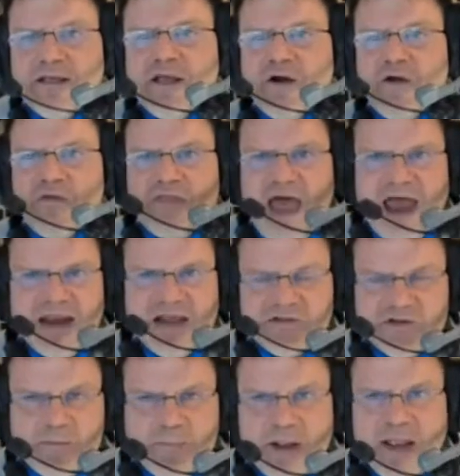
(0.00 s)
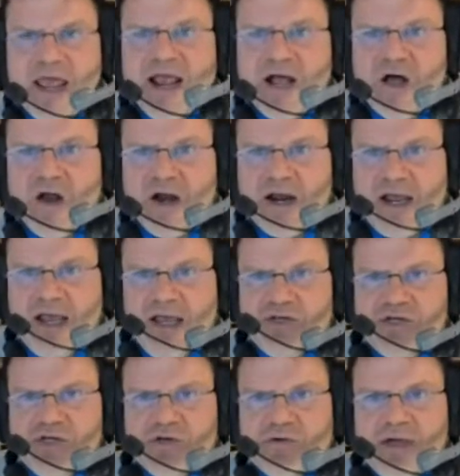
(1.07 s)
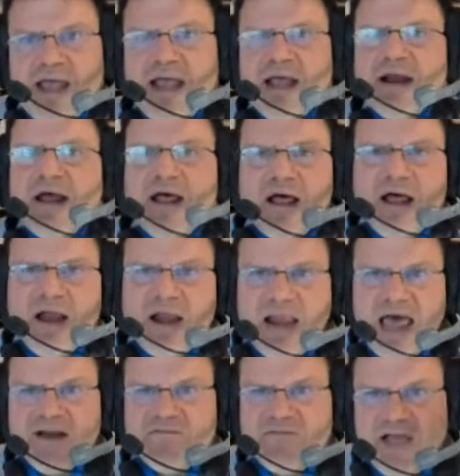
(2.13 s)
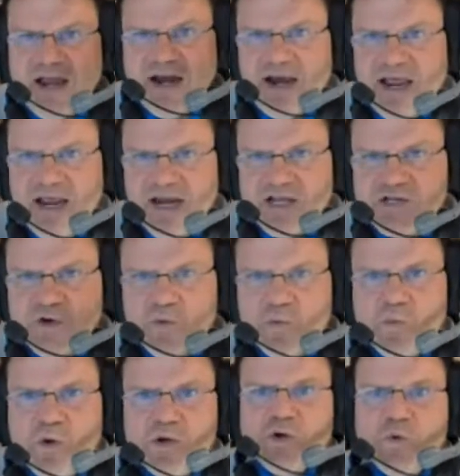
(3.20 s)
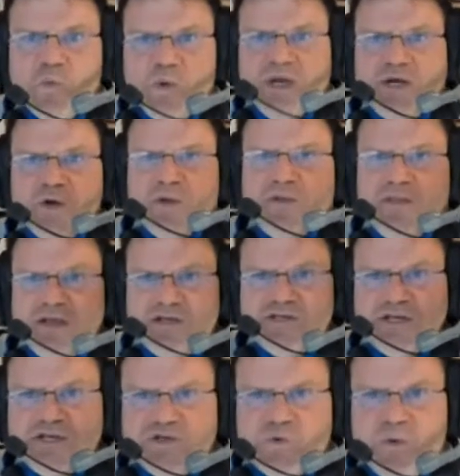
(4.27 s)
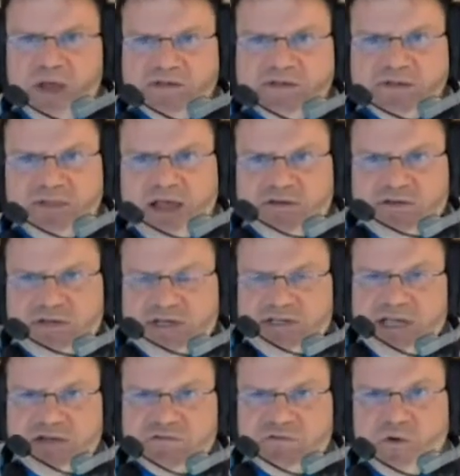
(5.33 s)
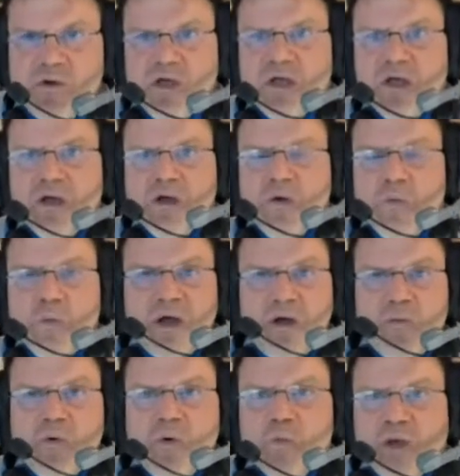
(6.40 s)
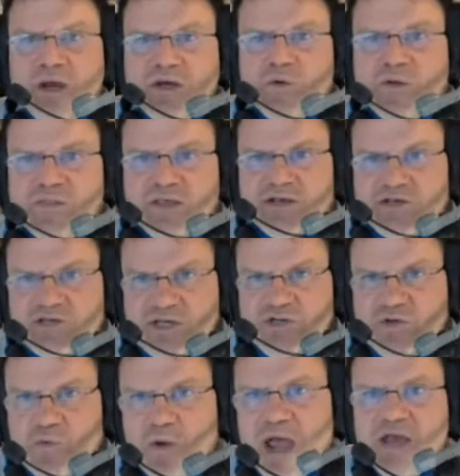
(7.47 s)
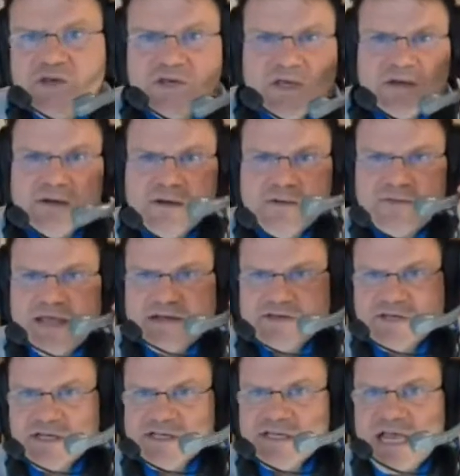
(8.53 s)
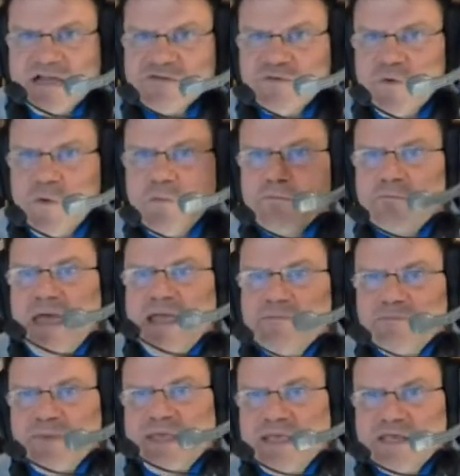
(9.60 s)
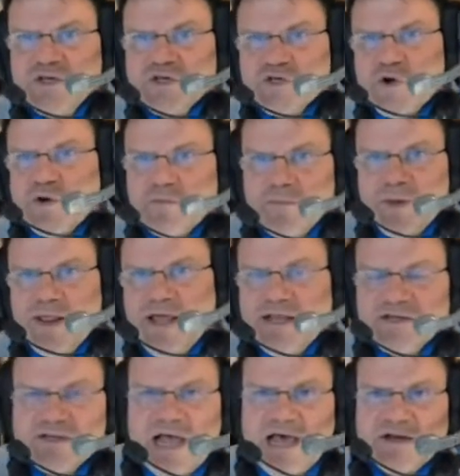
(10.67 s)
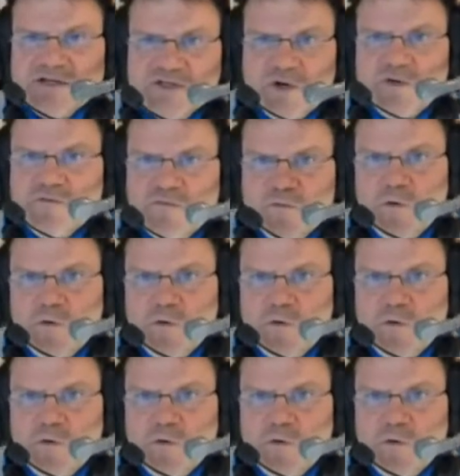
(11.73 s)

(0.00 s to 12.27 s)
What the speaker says: that is a play calling issue and a lot of analytics are what do we do in this situation that's successful? Well, what we do in this situation that's successful may be certain plays out of certain